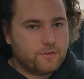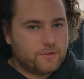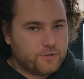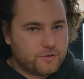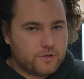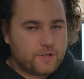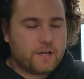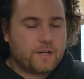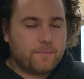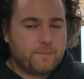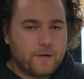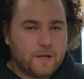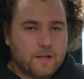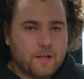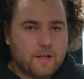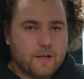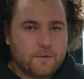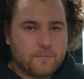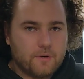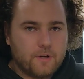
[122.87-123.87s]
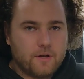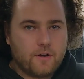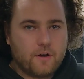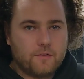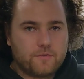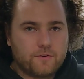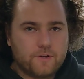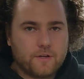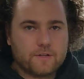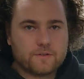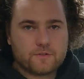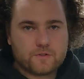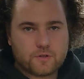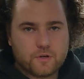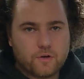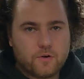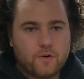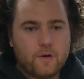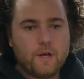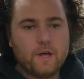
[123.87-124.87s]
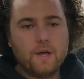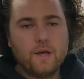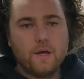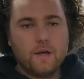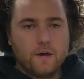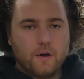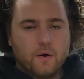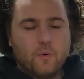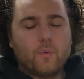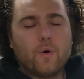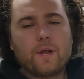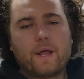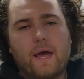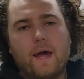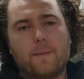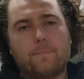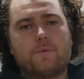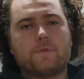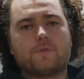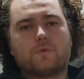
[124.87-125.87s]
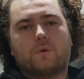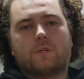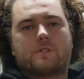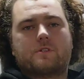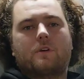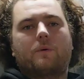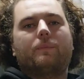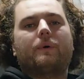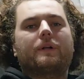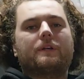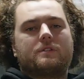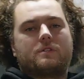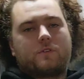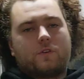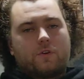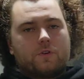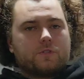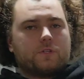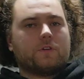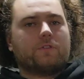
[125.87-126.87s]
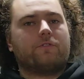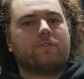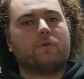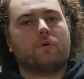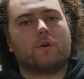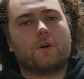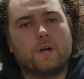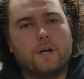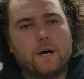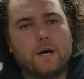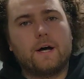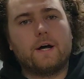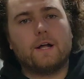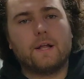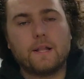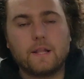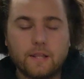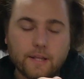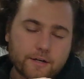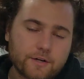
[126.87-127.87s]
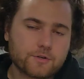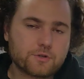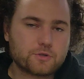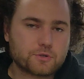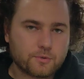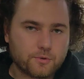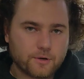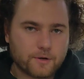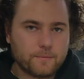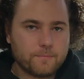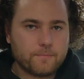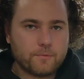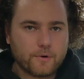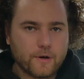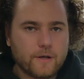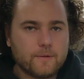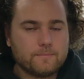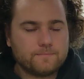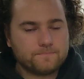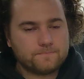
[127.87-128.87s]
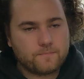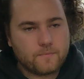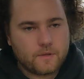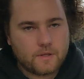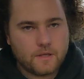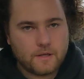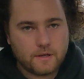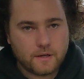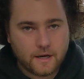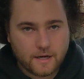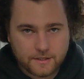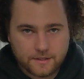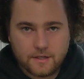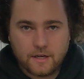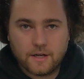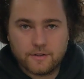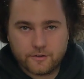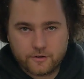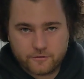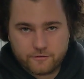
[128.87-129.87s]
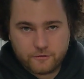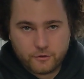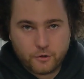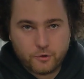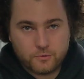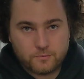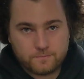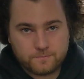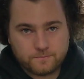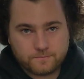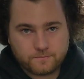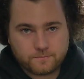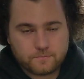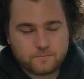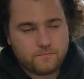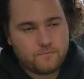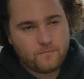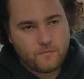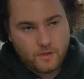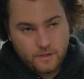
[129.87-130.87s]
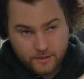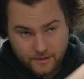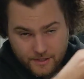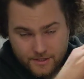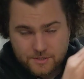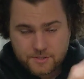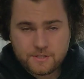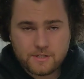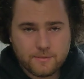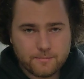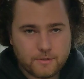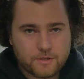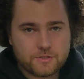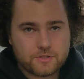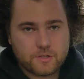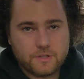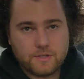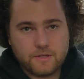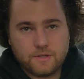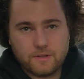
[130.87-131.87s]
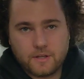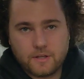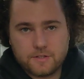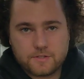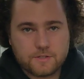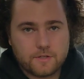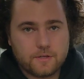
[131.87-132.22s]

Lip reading: you're going to make a lot of money off of that. So what happens when somebody's searching for a liquor store, right, on their phone? They see a bunch of